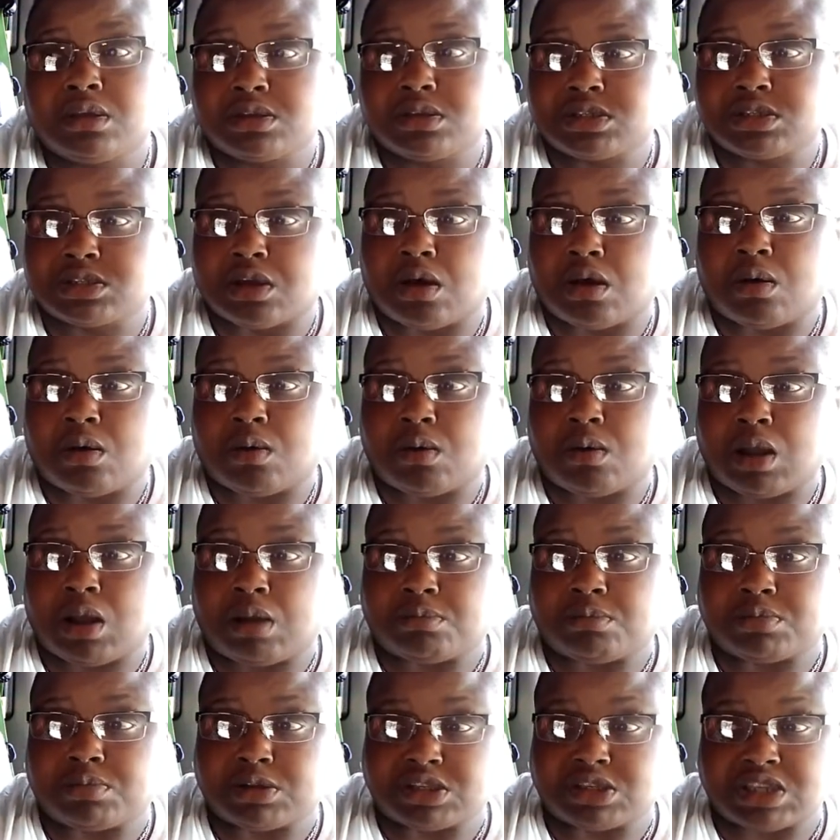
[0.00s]
So
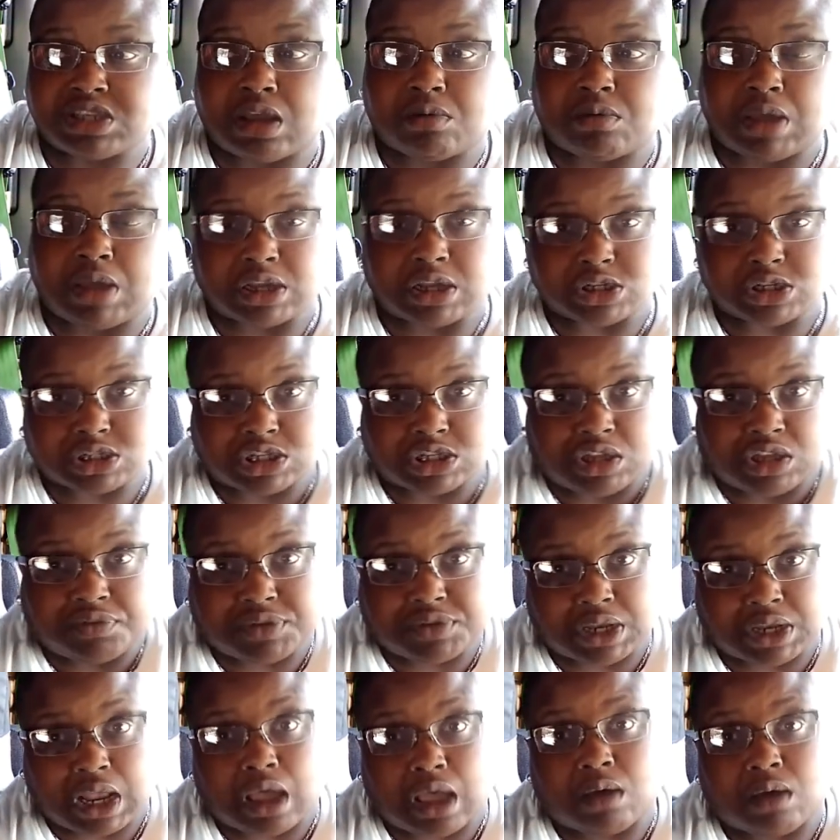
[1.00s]
um because that way I can just
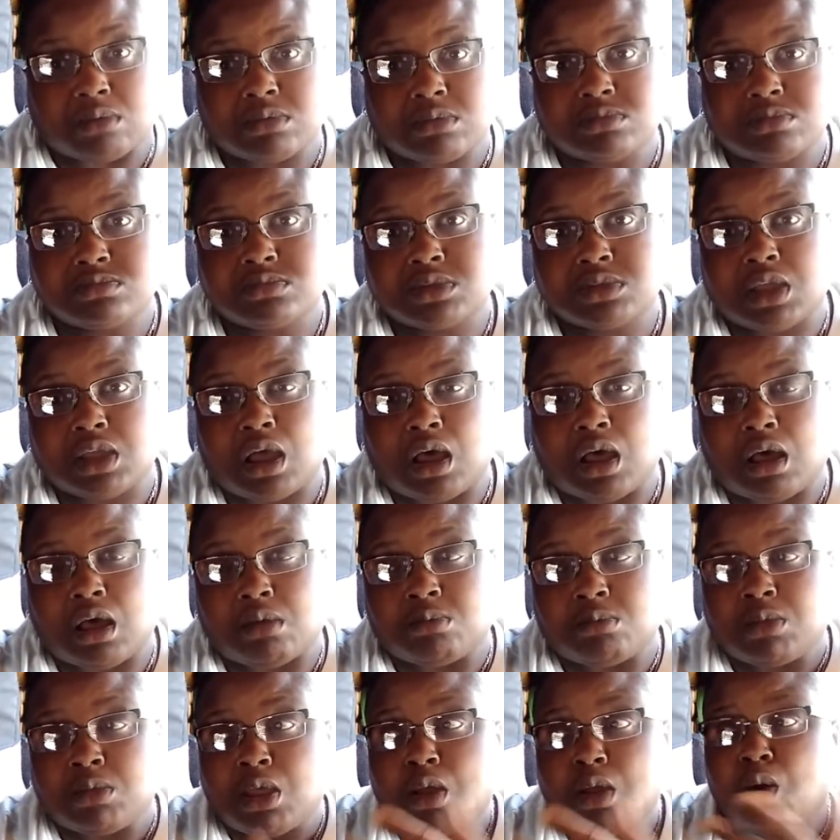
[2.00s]
lift it out
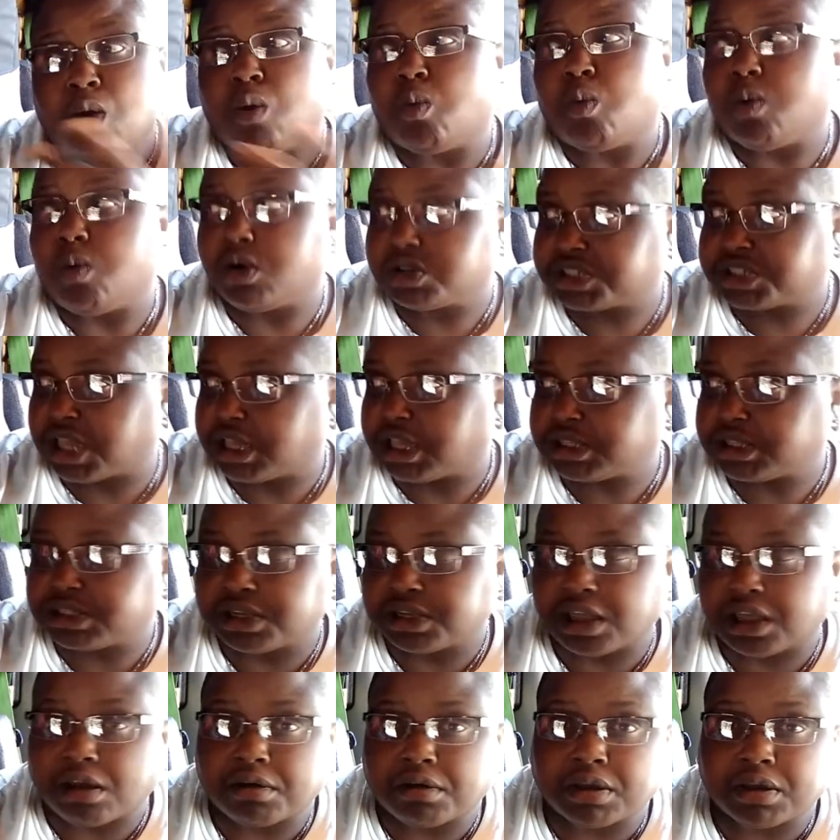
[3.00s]
um, worst case
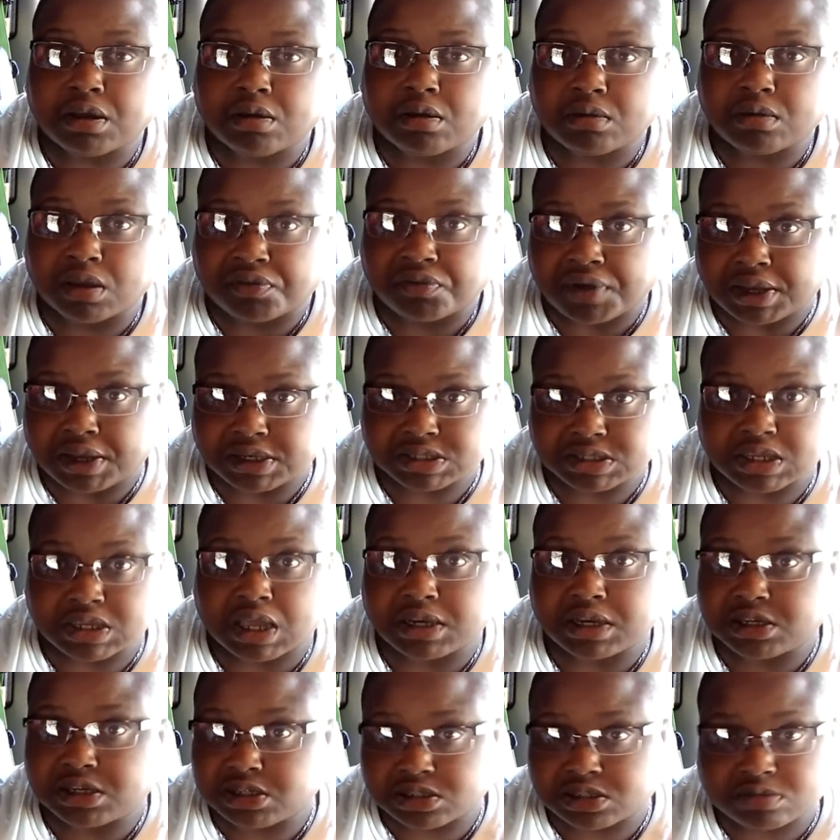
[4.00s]
scenario, if I
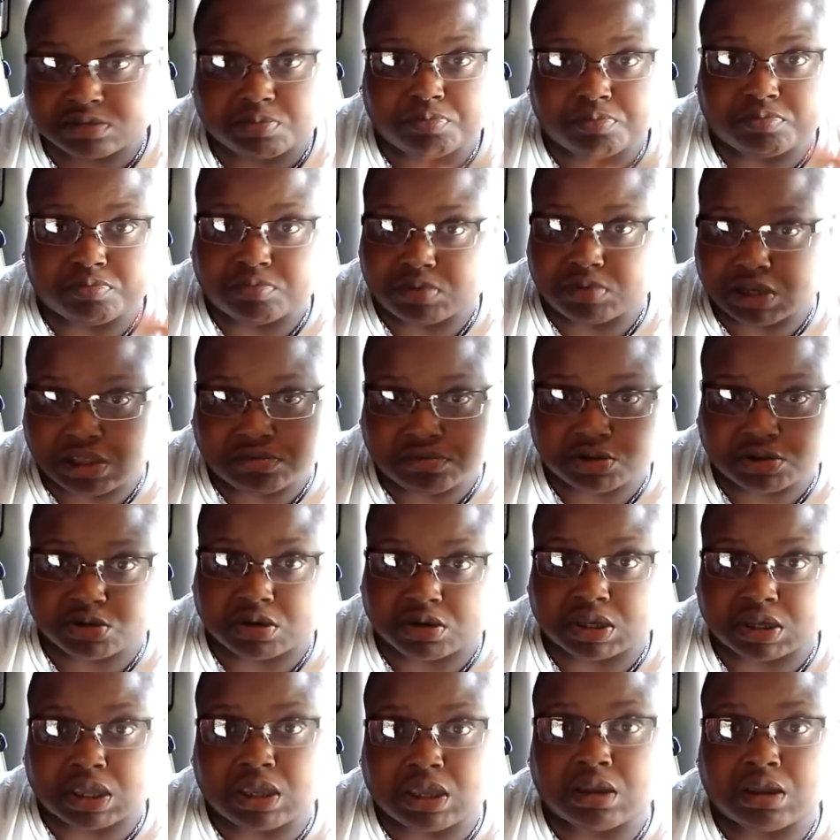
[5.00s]
decide to just leave the
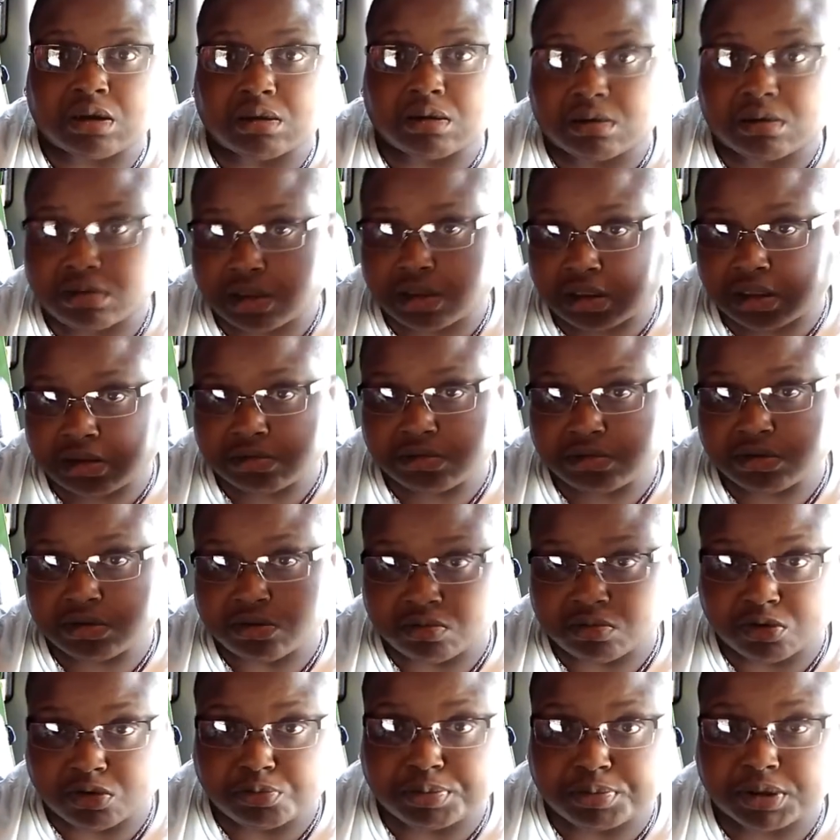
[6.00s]
truck here in
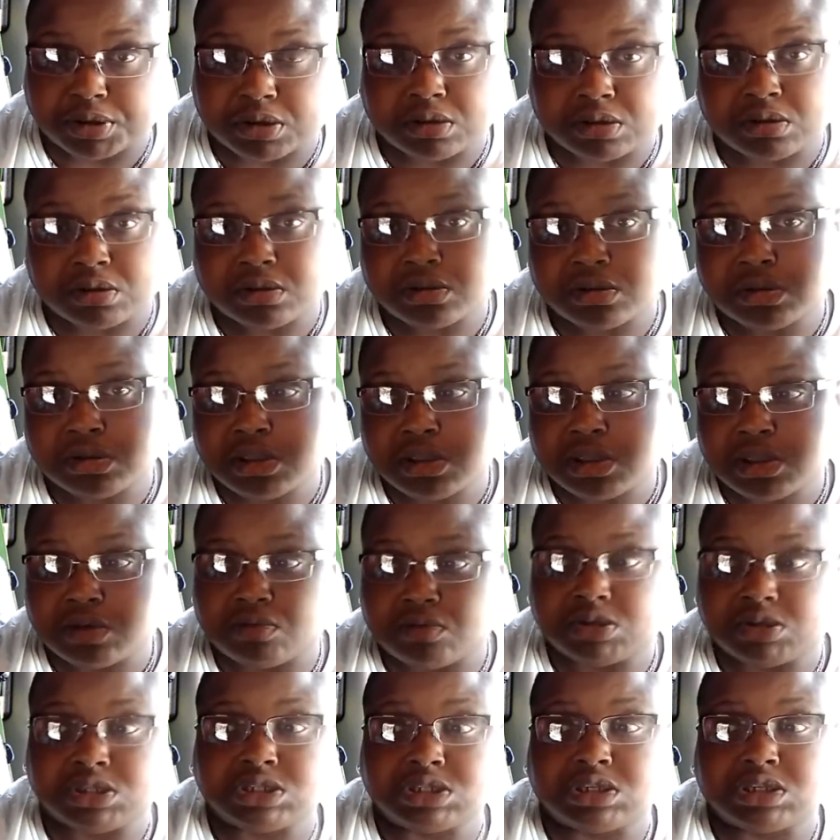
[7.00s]
Rupa,
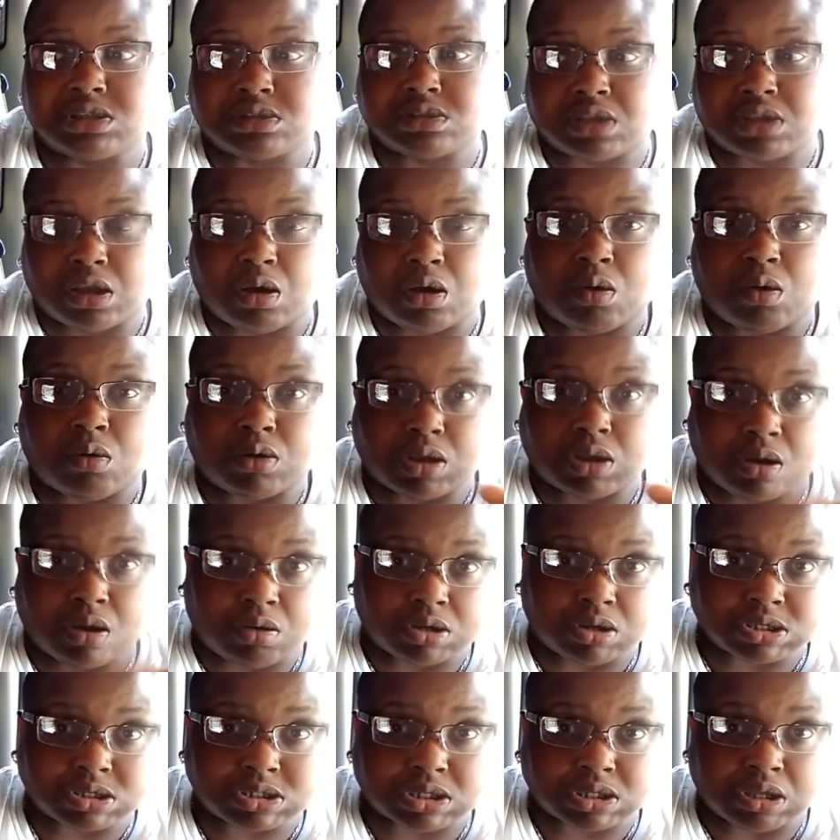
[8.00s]
which isn't the goal. The
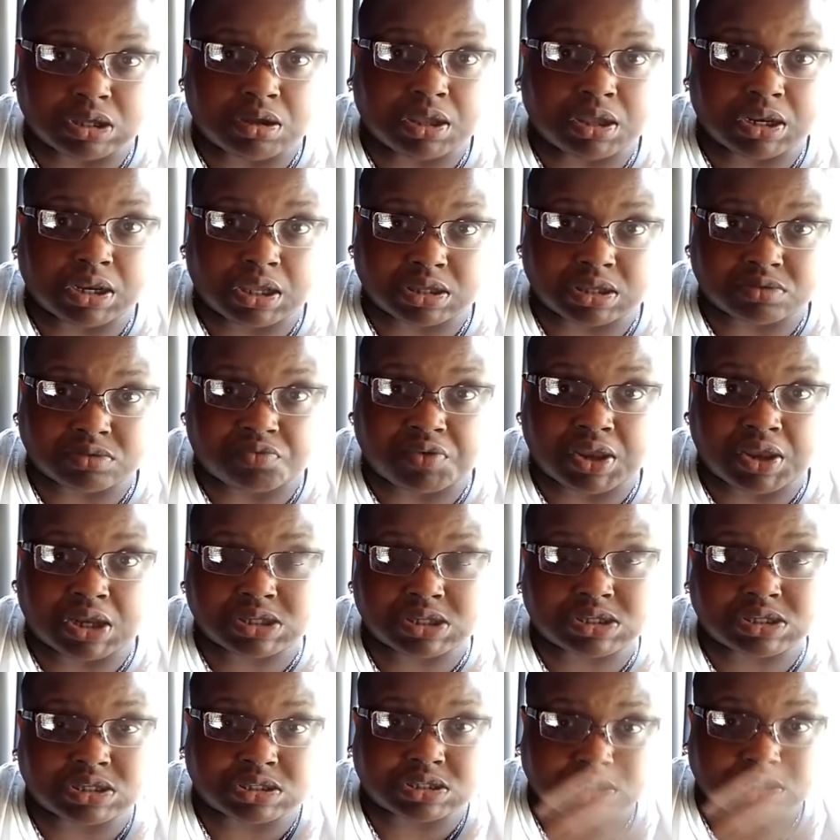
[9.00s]
goal is to go ahead and get to
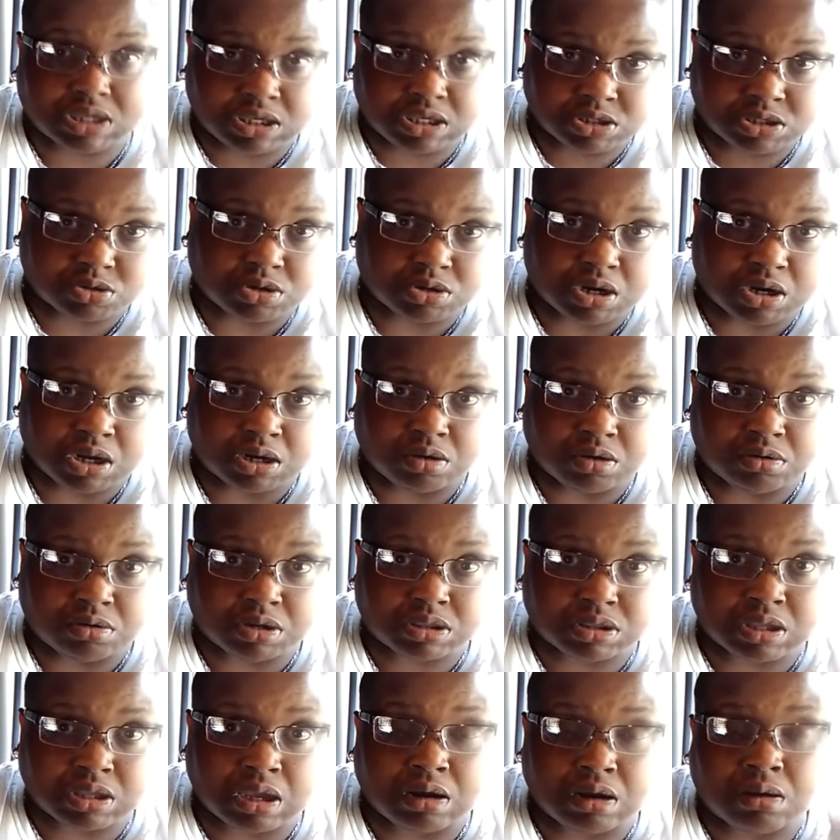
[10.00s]
Phoenix. It's easier to unload
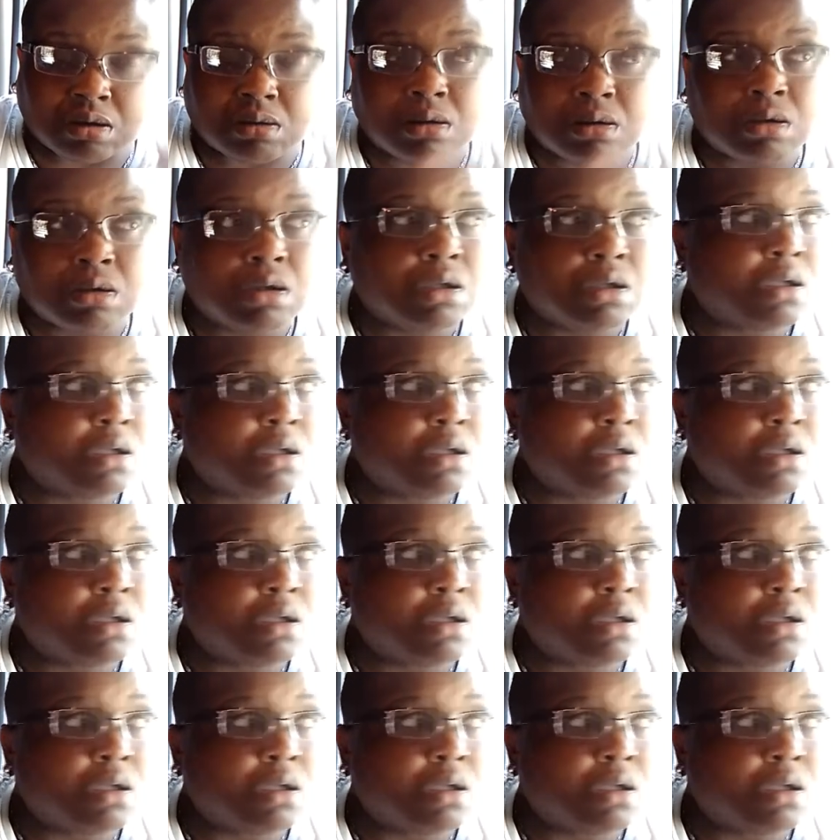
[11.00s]
it there.